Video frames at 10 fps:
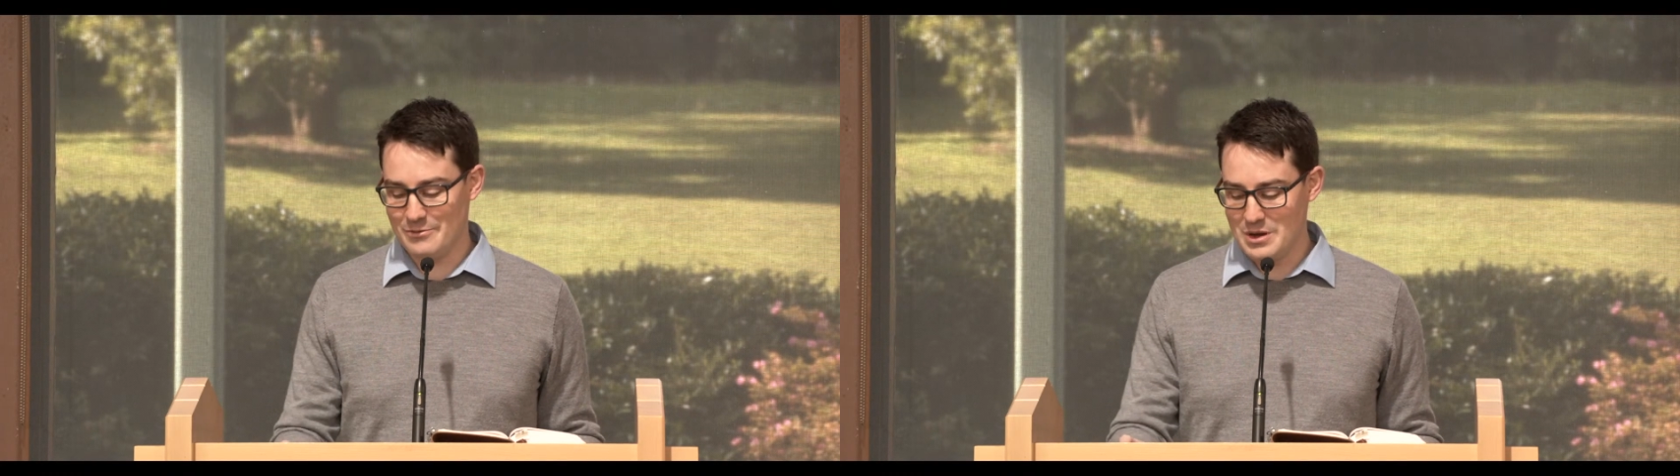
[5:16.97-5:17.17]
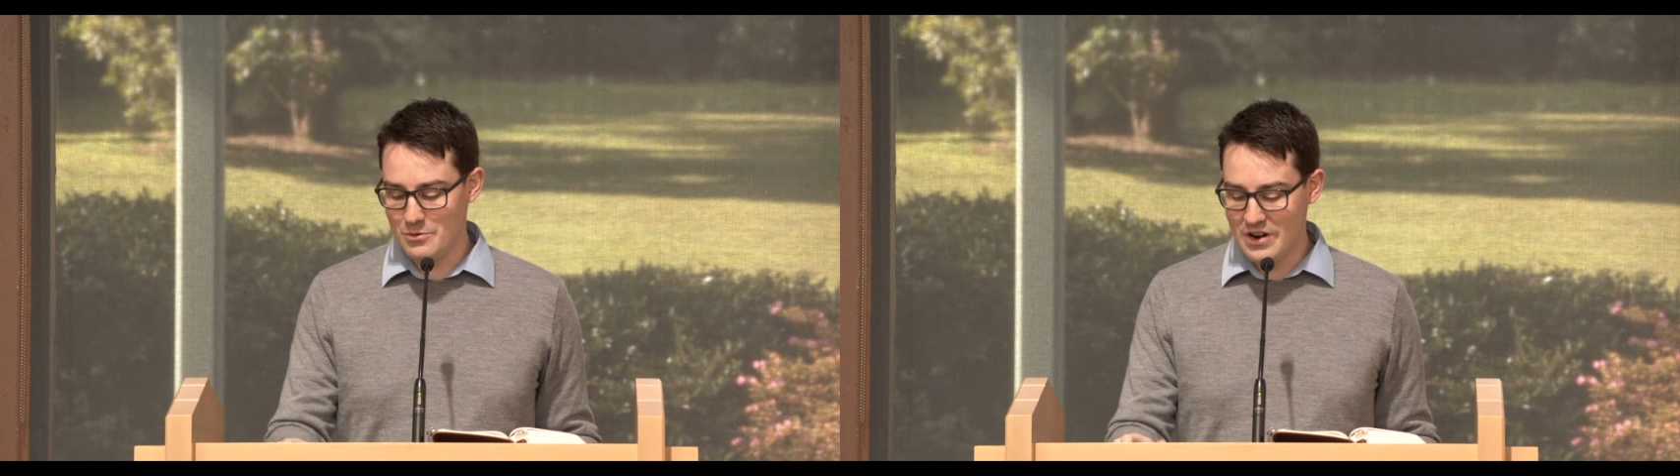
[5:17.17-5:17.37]

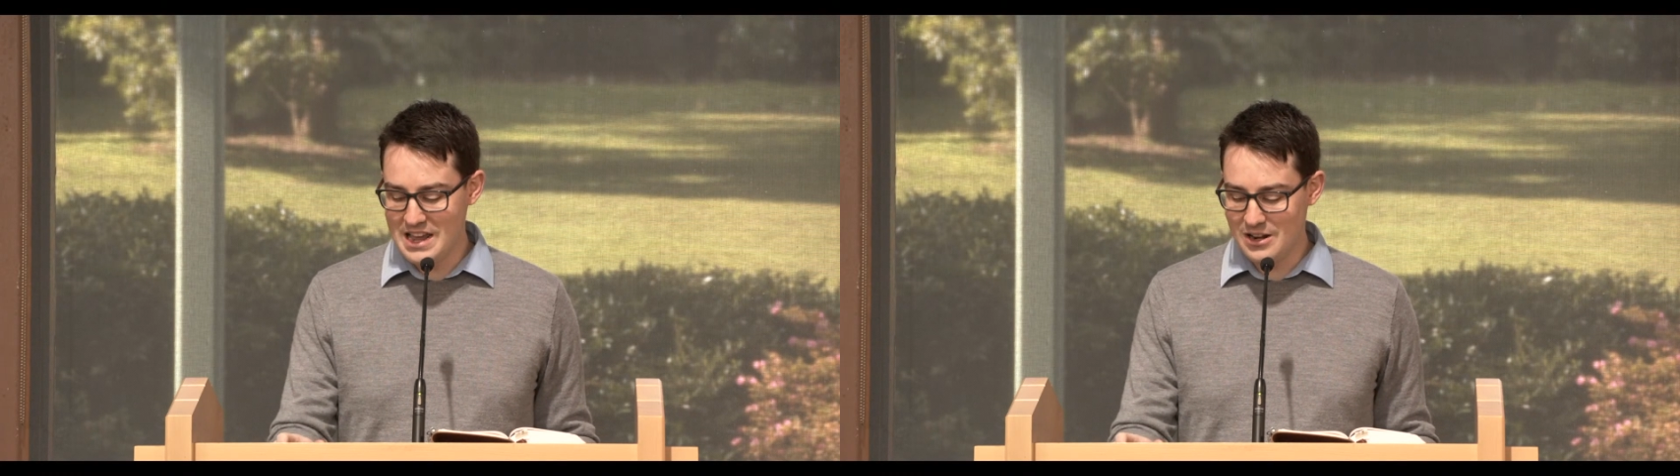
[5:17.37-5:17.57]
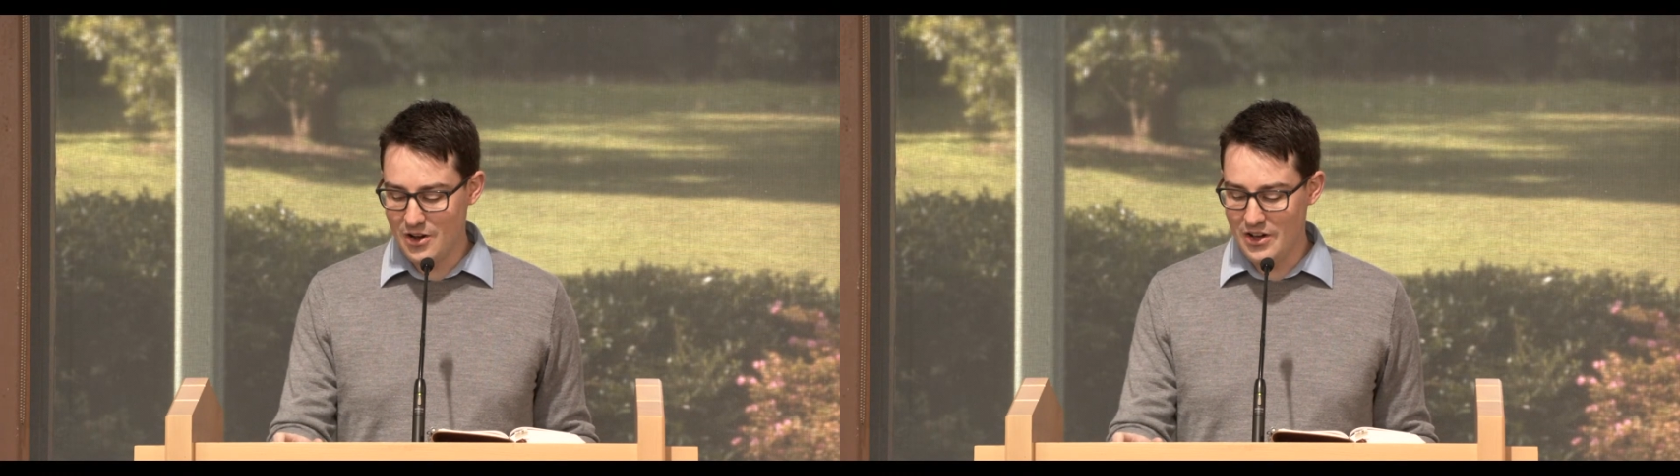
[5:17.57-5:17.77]
We
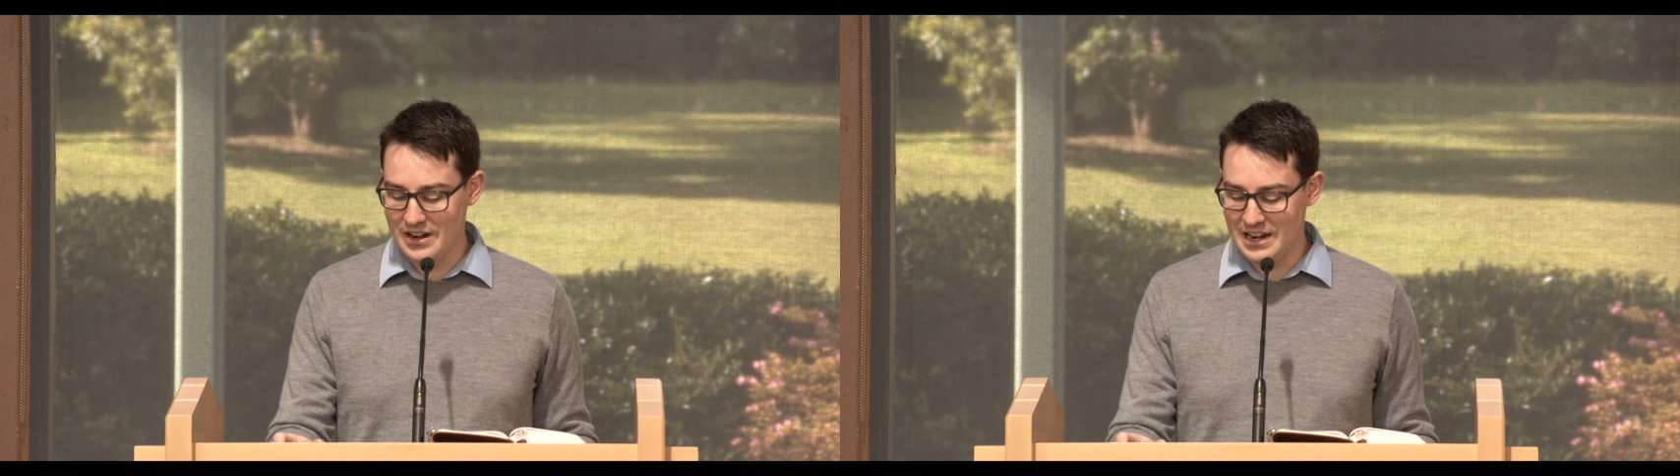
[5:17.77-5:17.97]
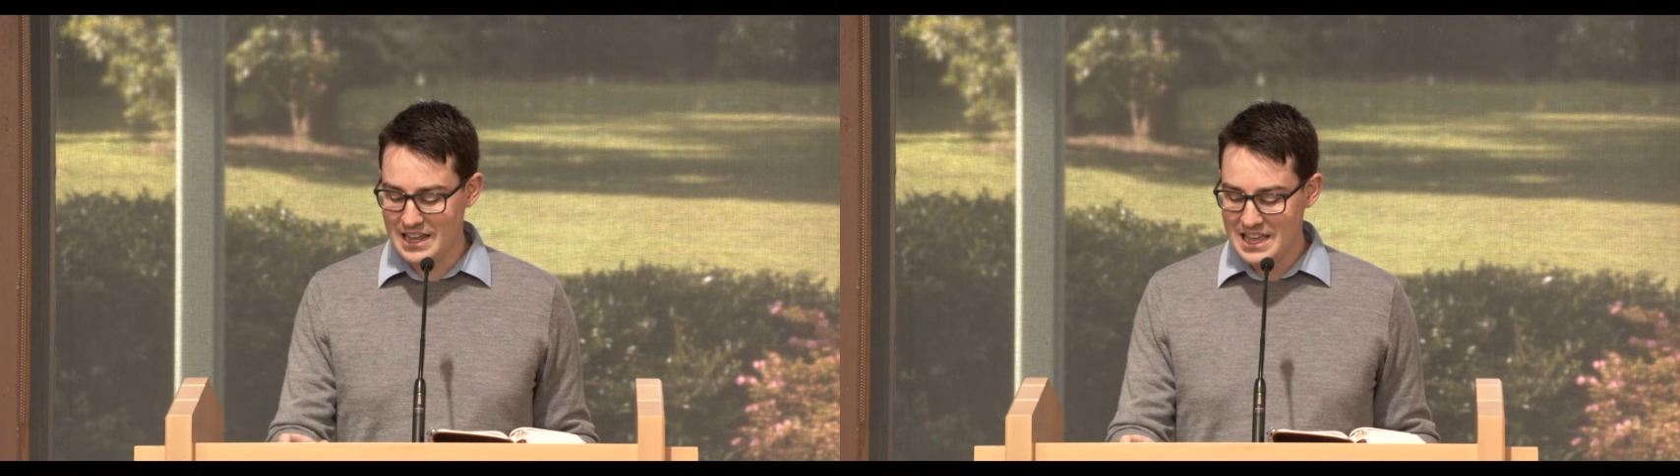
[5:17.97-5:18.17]
read
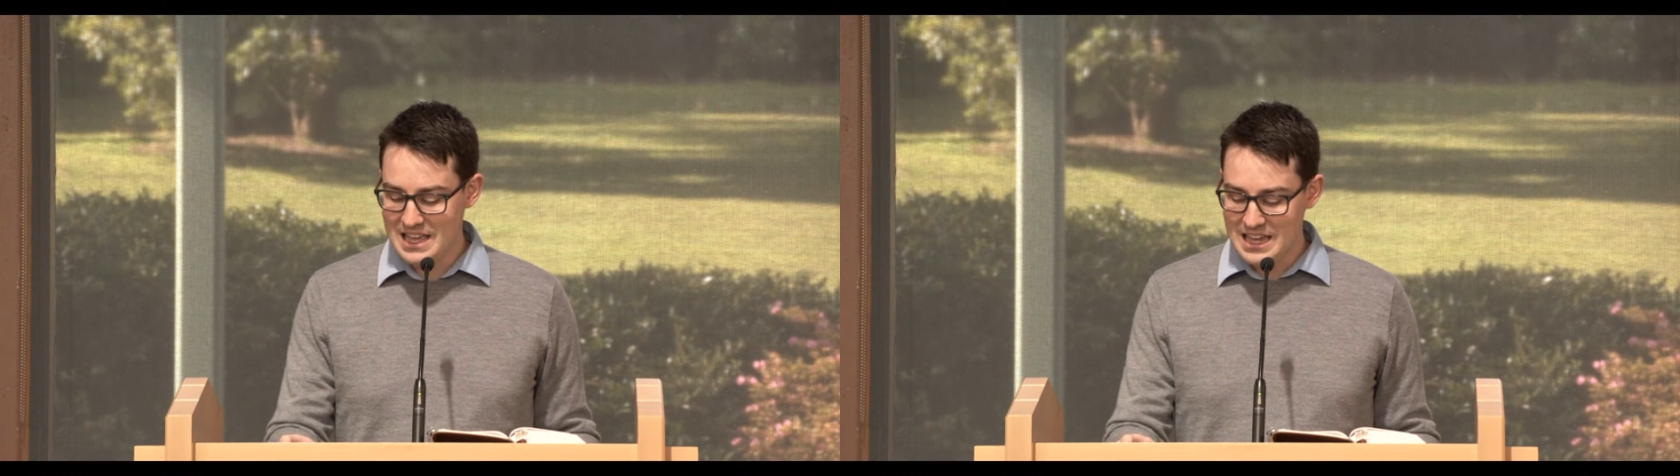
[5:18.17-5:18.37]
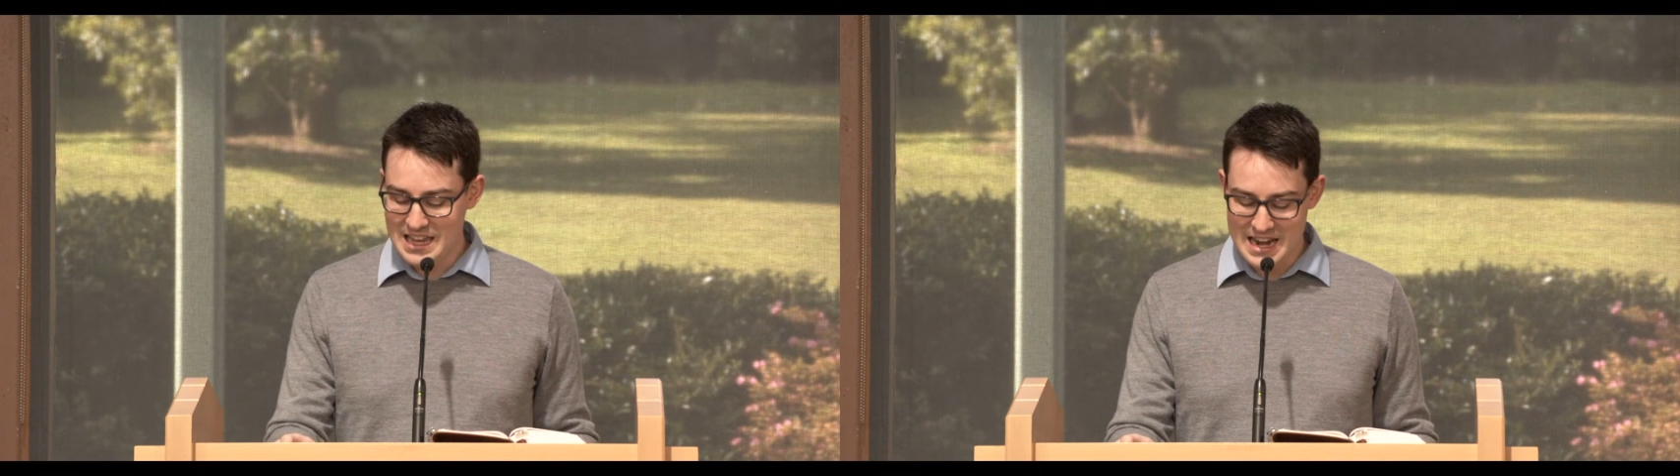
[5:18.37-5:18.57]
on in